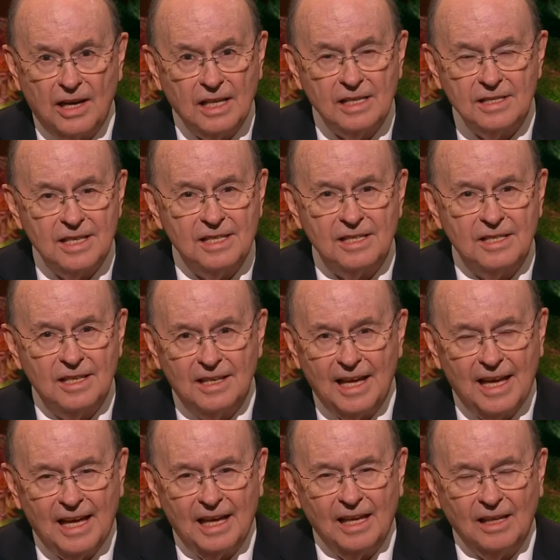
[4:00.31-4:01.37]
exist
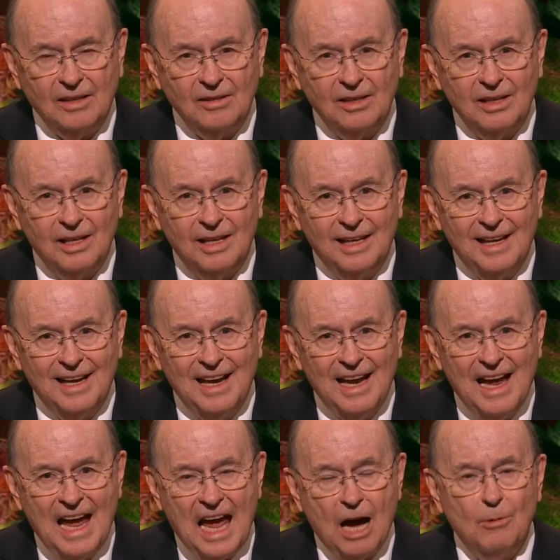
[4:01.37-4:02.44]
today.
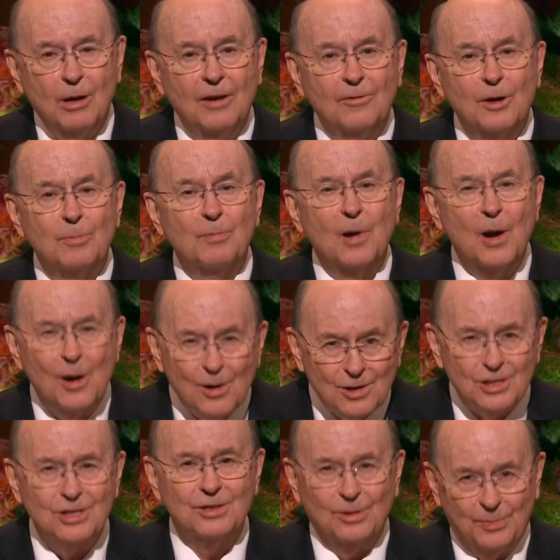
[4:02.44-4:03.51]
However,
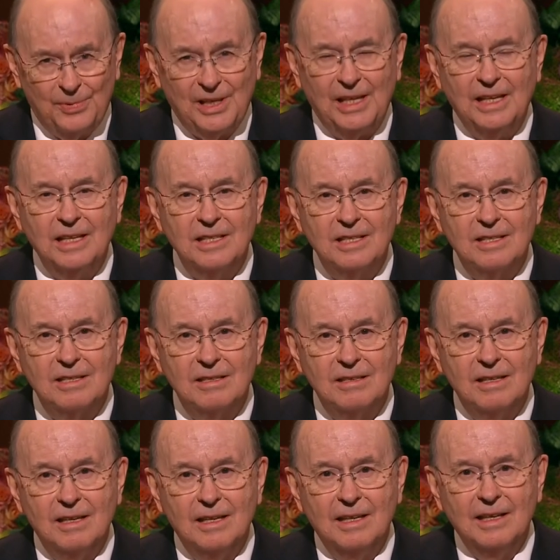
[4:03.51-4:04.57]
personal peace
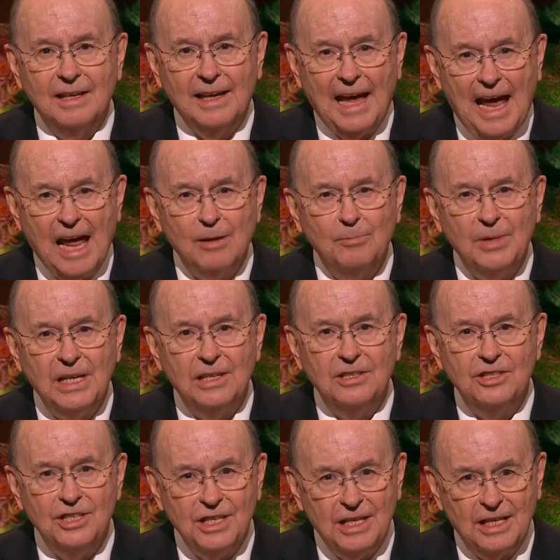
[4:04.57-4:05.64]
can be
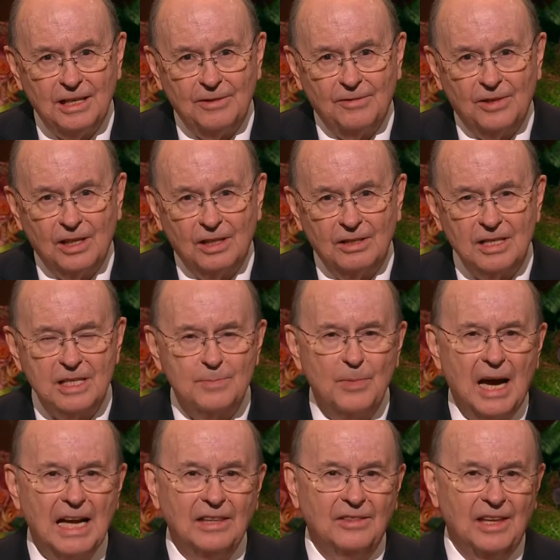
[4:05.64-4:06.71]
achieved
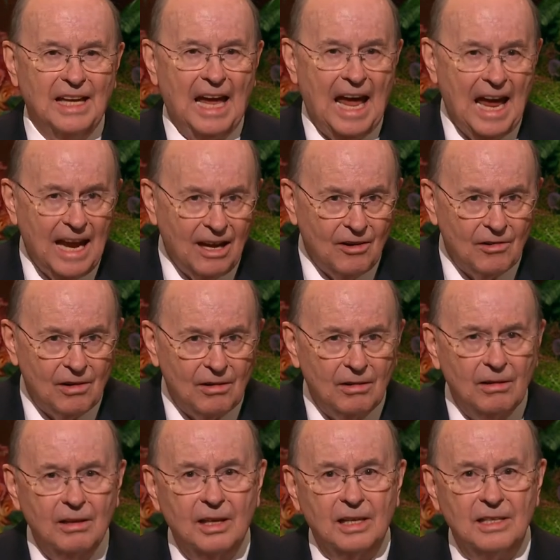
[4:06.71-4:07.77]
despite the anger,
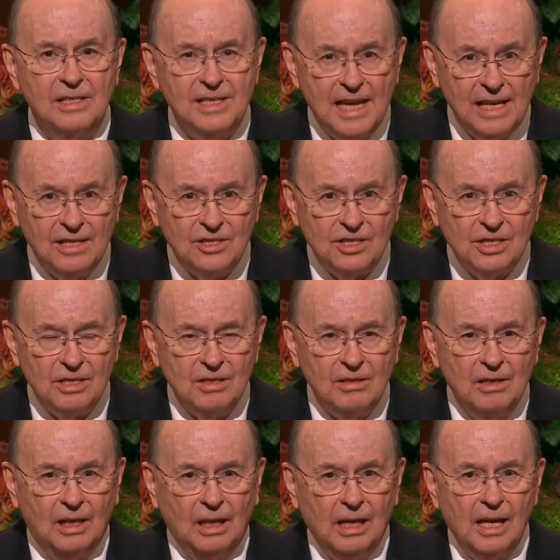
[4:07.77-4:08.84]
contention,
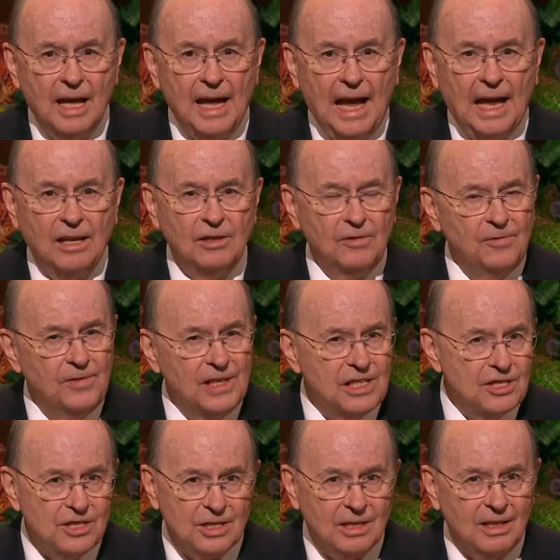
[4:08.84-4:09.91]
and
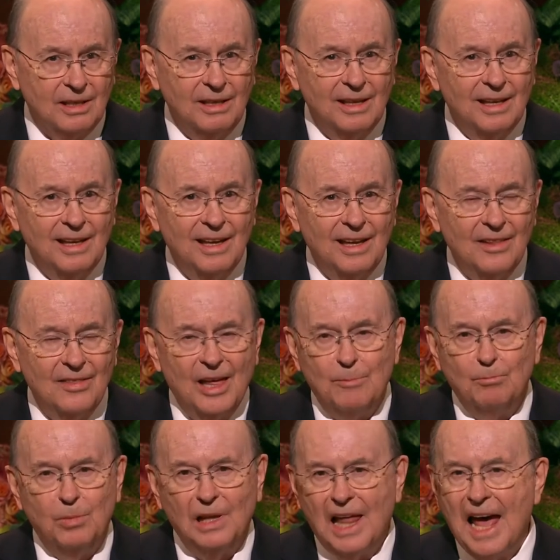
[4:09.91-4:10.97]
division
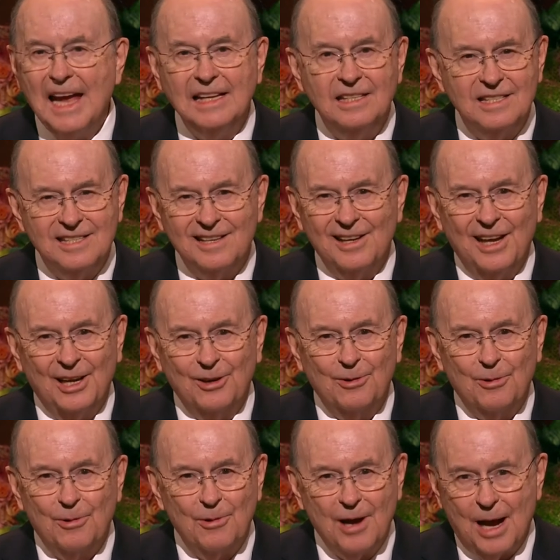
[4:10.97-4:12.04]
that blights and
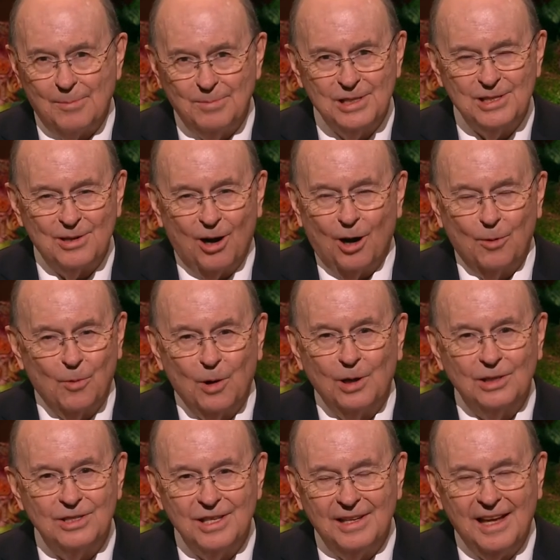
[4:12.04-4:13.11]
corrupts our
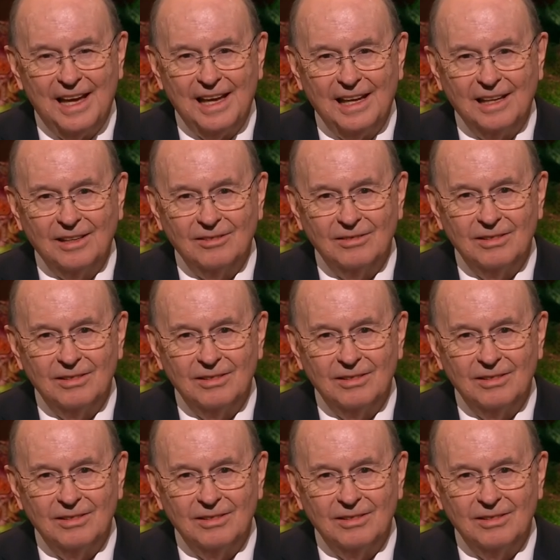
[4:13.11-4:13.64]
world today.